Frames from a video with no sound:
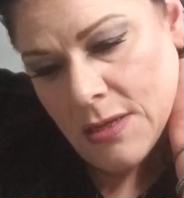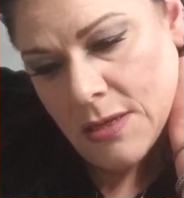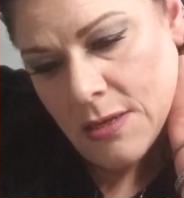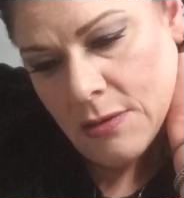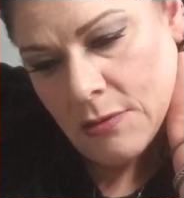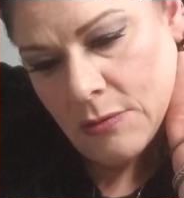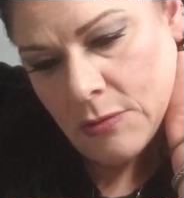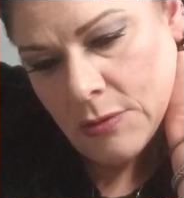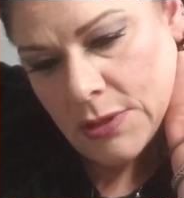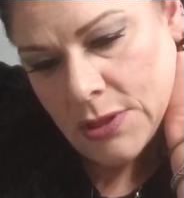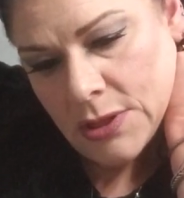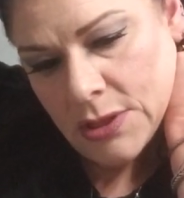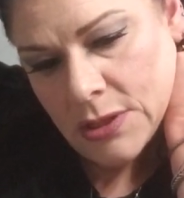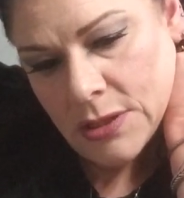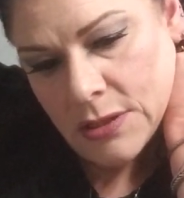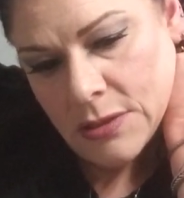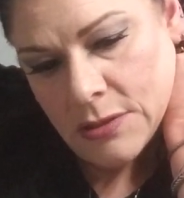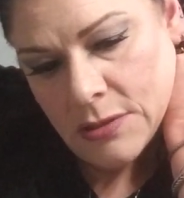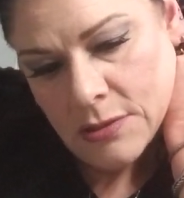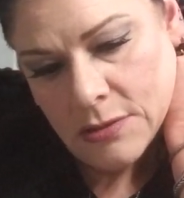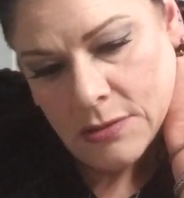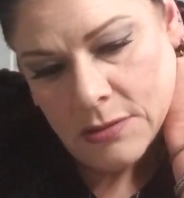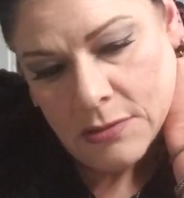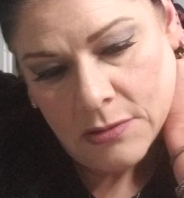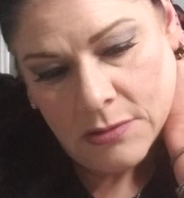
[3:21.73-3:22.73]
which
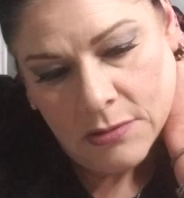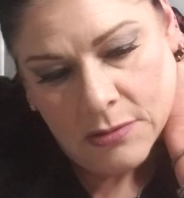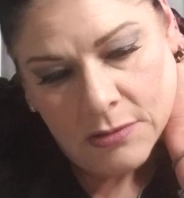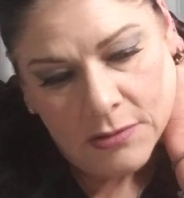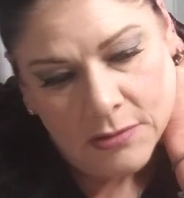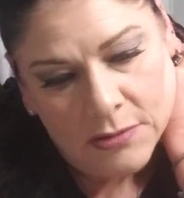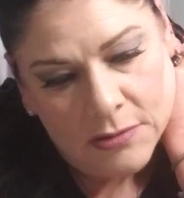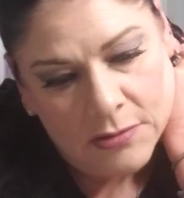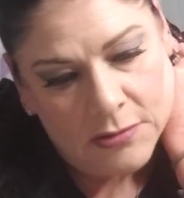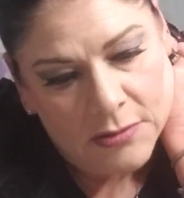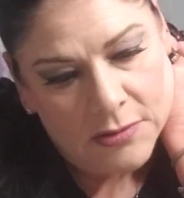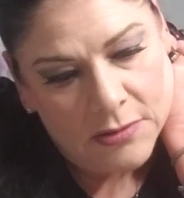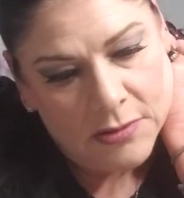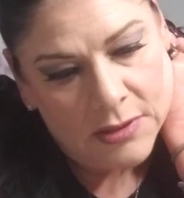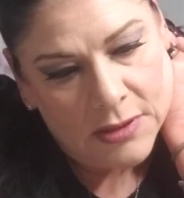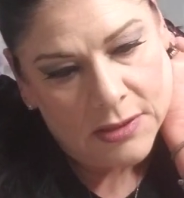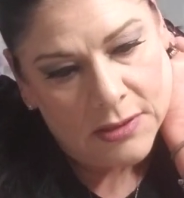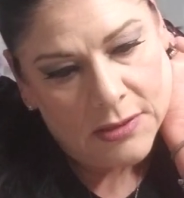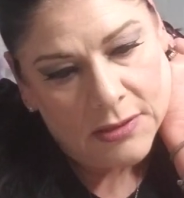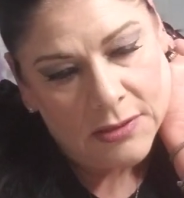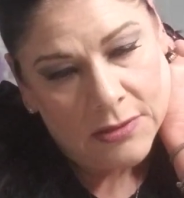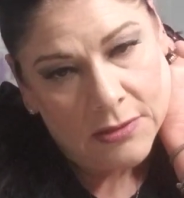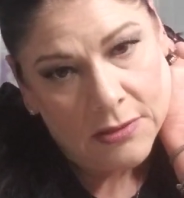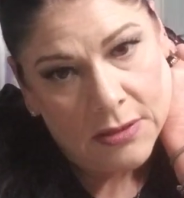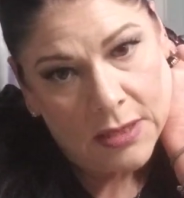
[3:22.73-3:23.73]
is
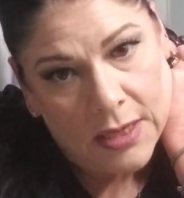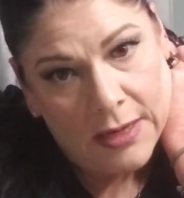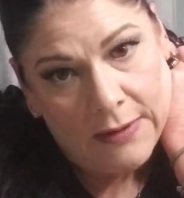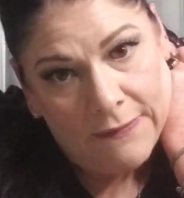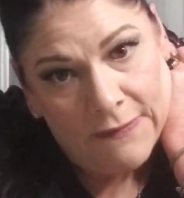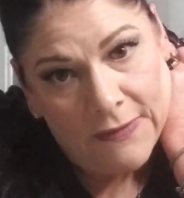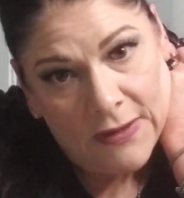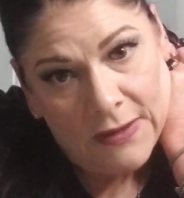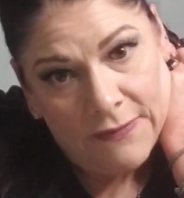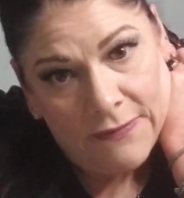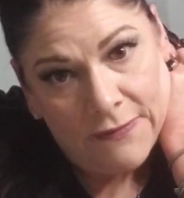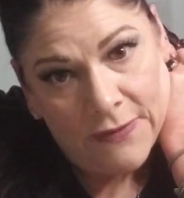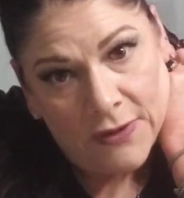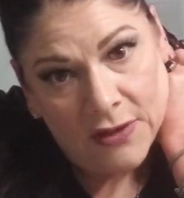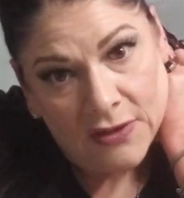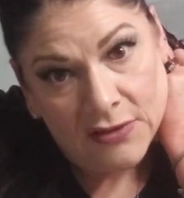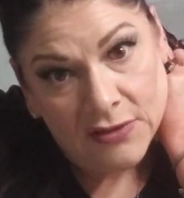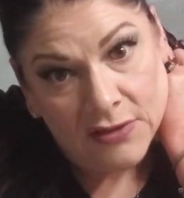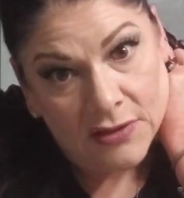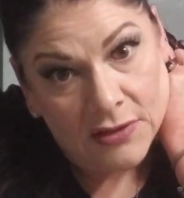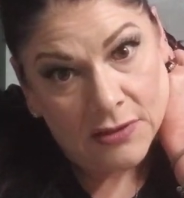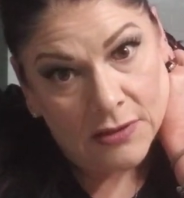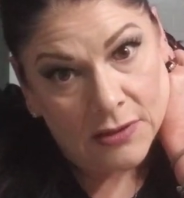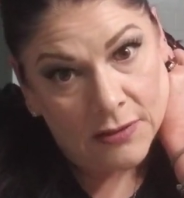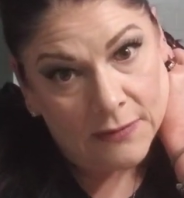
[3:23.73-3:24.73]
safety
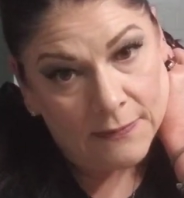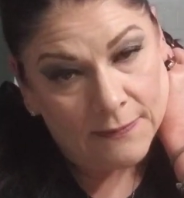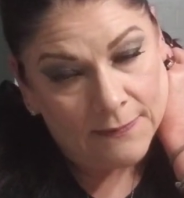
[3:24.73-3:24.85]
first.